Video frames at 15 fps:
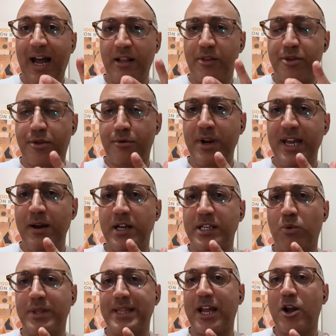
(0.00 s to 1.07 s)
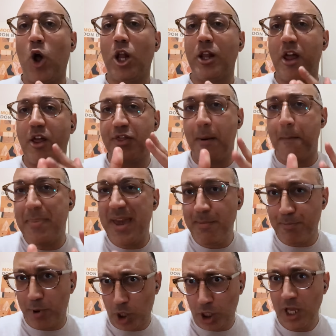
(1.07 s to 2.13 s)
And three is what they call the
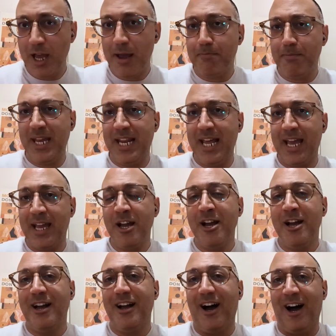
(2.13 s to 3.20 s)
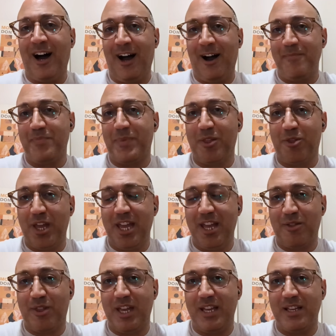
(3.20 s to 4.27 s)
people, meaning
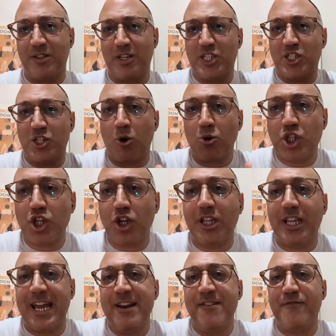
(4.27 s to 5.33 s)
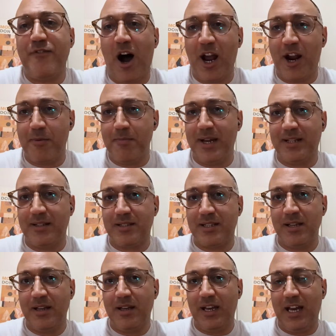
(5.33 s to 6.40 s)
the social
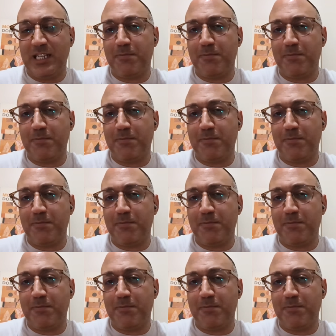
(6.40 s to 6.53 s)
environment,